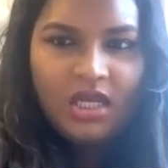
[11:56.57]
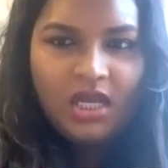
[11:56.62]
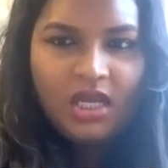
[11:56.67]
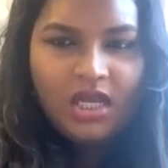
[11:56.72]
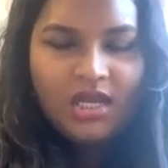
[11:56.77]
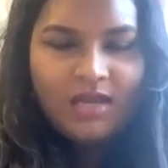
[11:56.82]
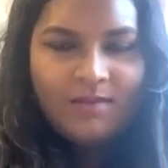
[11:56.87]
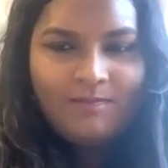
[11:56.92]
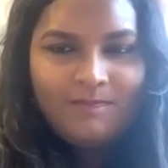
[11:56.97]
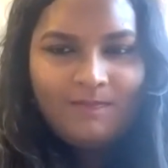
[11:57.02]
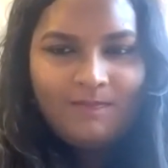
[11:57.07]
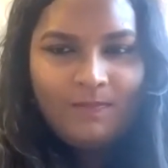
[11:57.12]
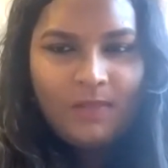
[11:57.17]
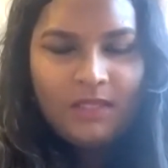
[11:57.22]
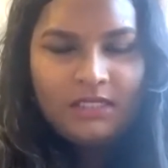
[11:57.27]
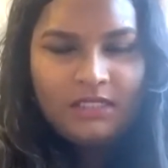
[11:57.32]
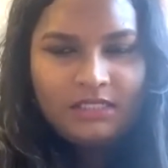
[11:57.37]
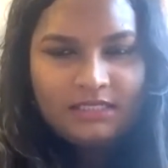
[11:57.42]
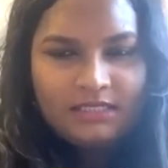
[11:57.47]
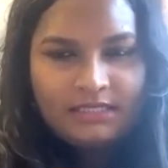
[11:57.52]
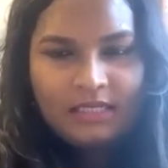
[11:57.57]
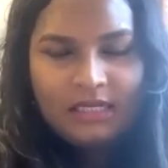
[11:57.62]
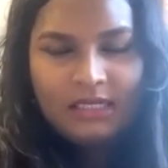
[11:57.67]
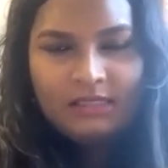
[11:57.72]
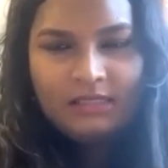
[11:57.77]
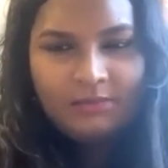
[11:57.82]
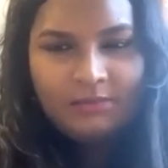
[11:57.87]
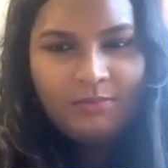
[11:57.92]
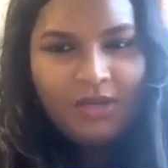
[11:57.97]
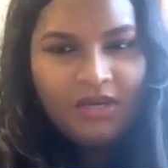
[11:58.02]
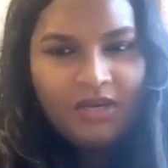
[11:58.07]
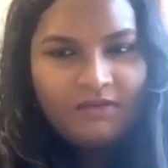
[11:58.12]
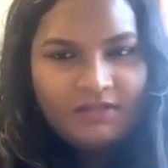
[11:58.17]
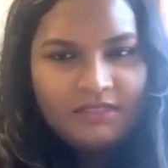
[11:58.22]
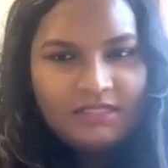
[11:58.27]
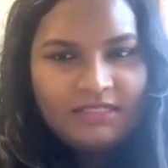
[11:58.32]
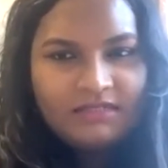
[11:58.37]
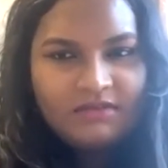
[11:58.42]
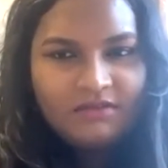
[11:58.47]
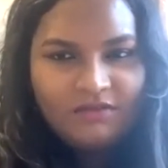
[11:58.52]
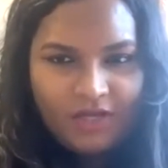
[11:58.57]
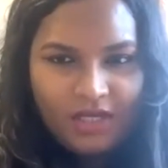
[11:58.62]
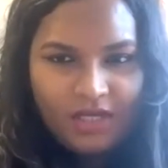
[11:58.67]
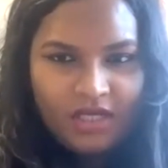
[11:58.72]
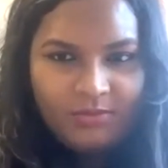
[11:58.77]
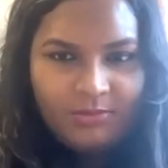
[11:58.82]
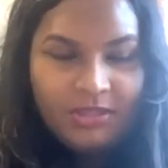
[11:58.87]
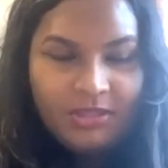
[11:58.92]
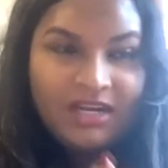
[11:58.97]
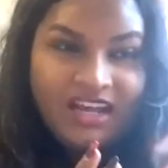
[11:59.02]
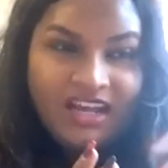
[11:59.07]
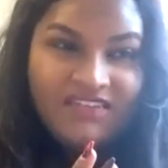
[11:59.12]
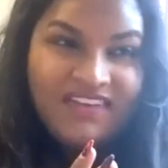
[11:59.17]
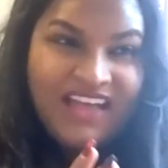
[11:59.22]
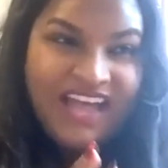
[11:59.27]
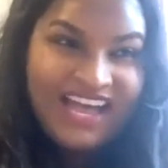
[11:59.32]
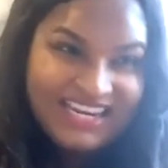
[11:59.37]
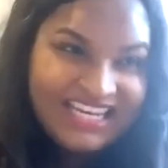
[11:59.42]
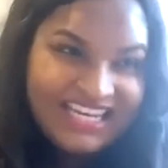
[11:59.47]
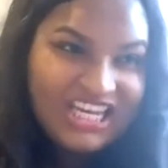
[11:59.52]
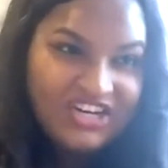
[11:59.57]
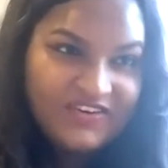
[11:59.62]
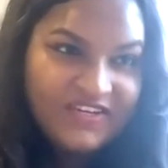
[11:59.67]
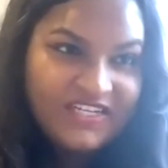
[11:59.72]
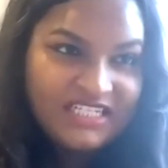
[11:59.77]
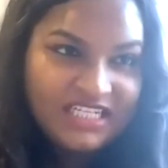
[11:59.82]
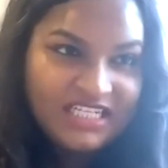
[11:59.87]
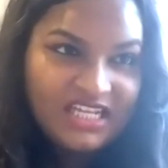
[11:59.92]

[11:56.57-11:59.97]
and decide that a parent isn't viable. And I've had hearings